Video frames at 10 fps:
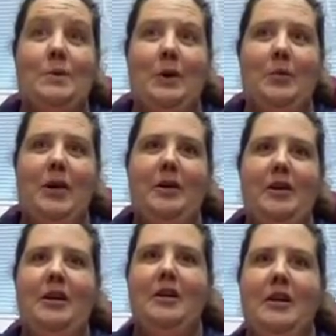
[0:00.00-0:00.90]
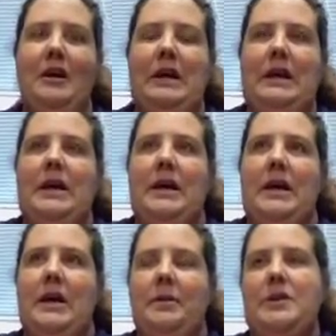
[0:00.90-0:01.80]
part of my career,
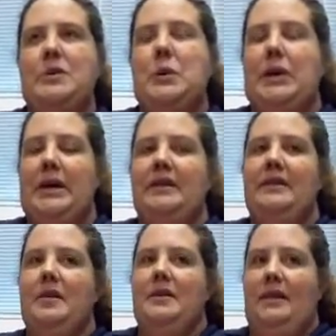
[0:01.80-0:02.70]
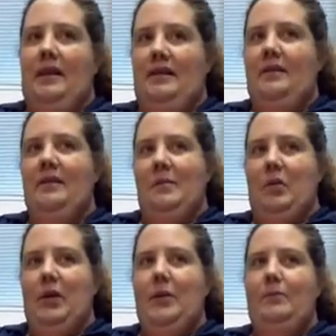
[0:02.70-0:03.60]
how much work it took to get to this point.